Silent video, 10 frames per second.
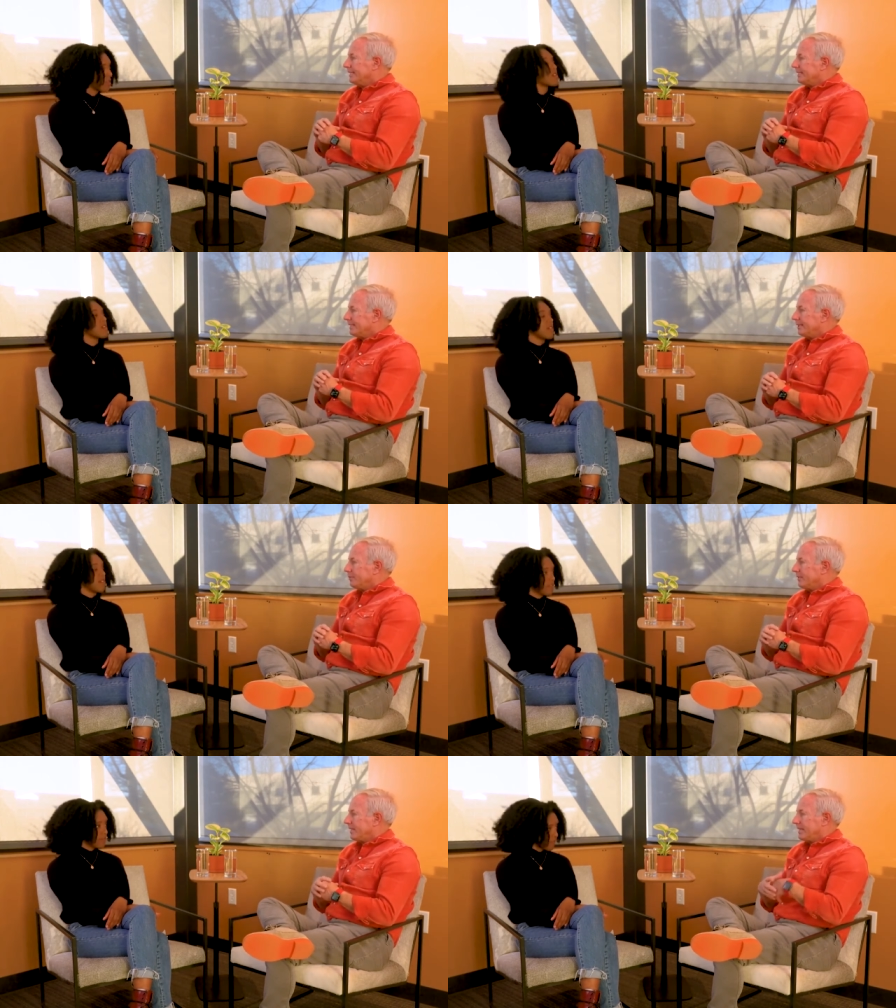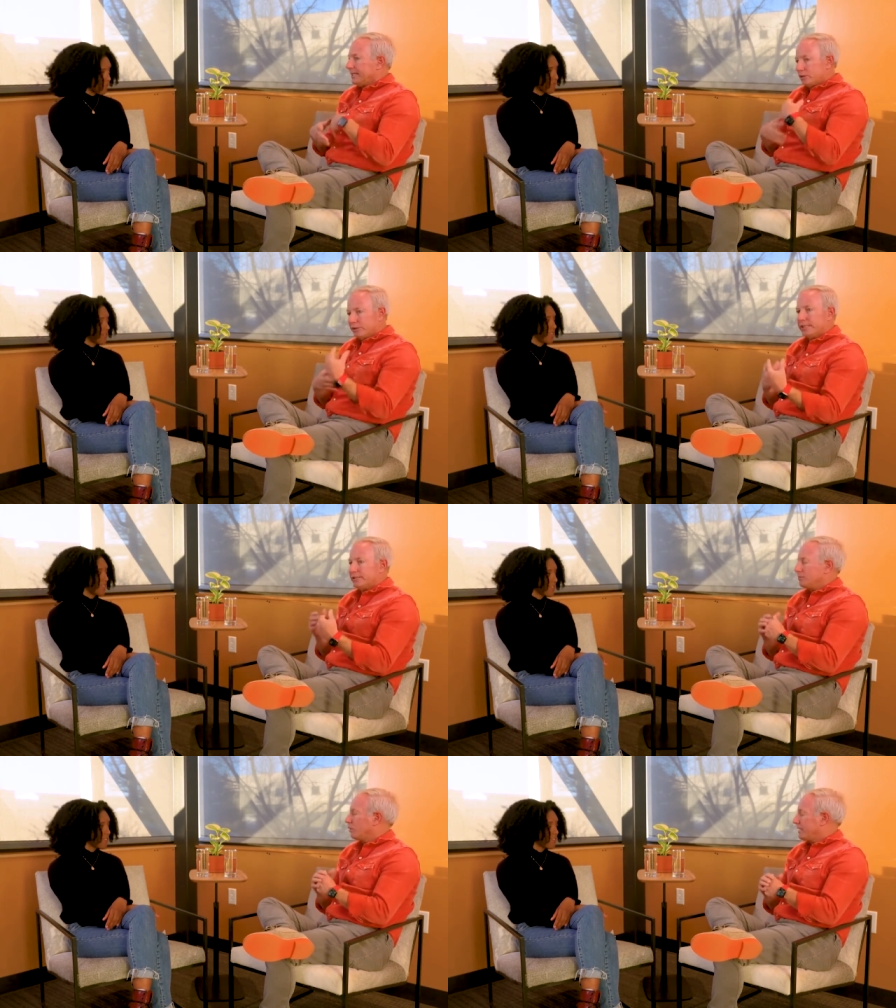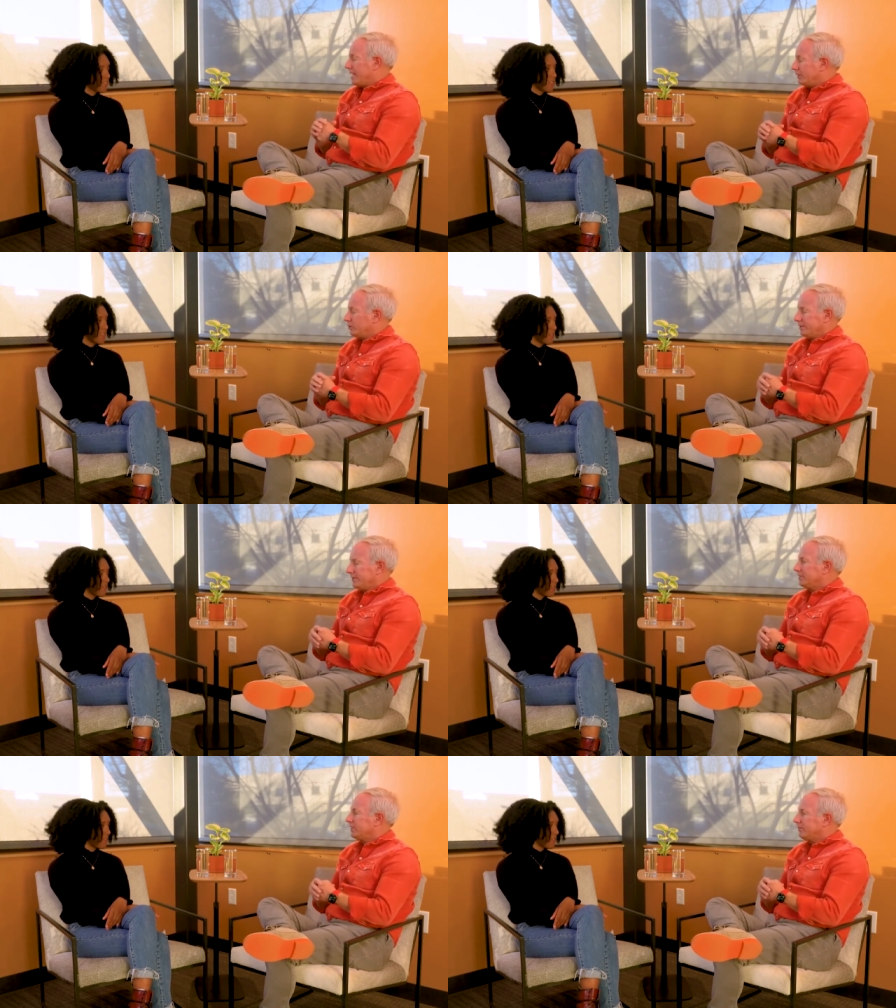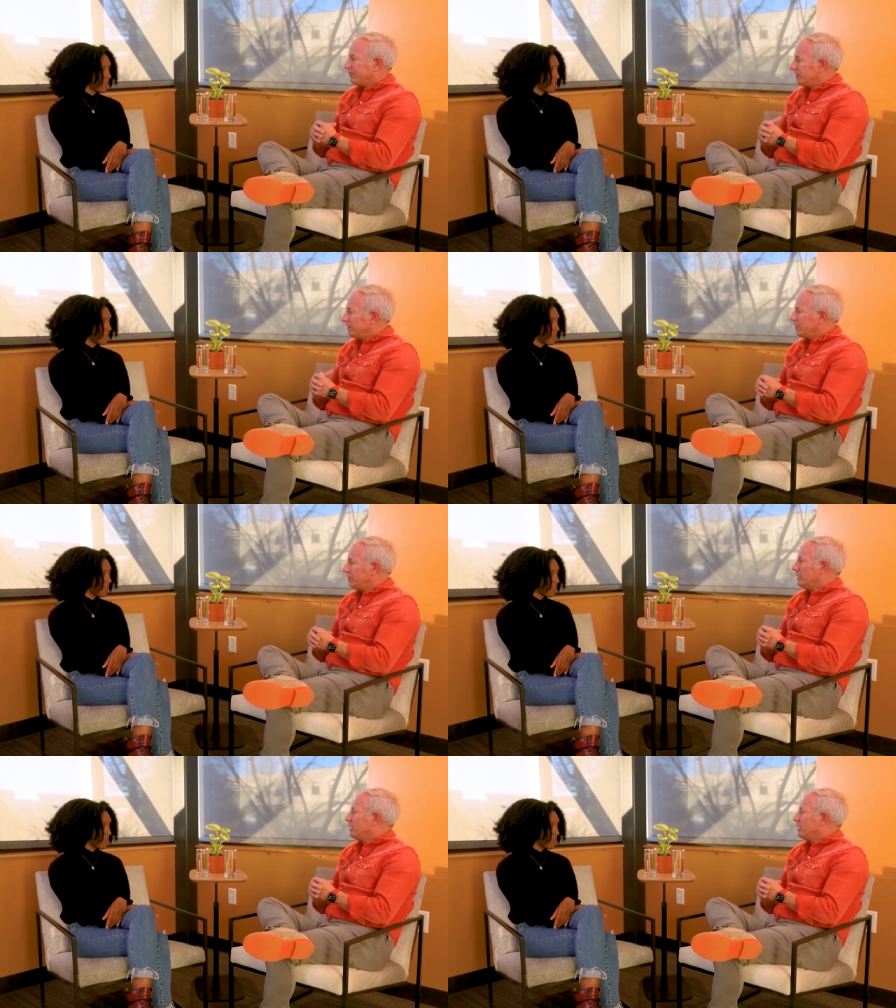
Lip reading: It creates a more naturalistic feel,